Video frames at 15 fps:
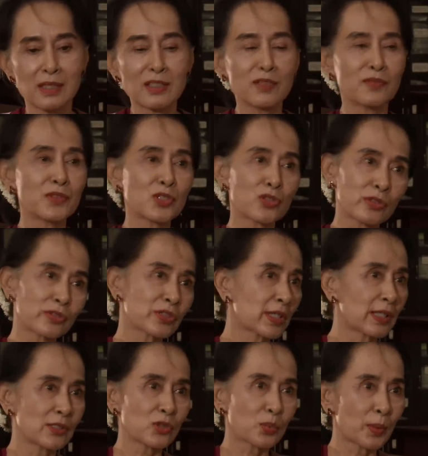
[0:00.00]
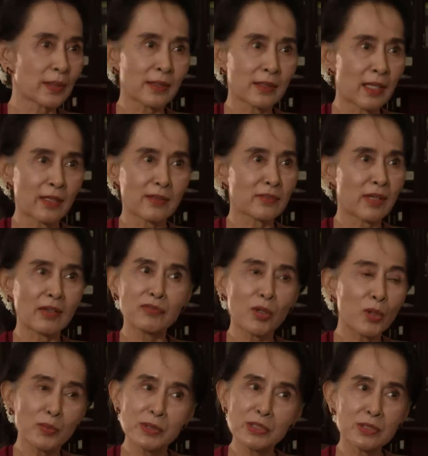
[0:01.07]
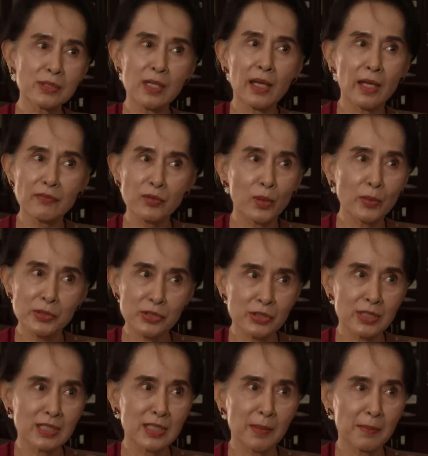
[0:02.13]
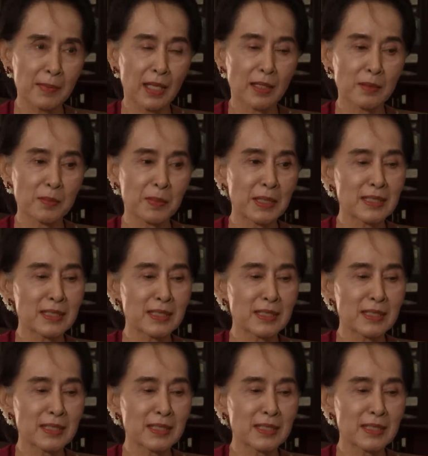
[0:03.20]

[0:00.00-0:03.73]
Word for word: individuals against one another. I've always condemned that.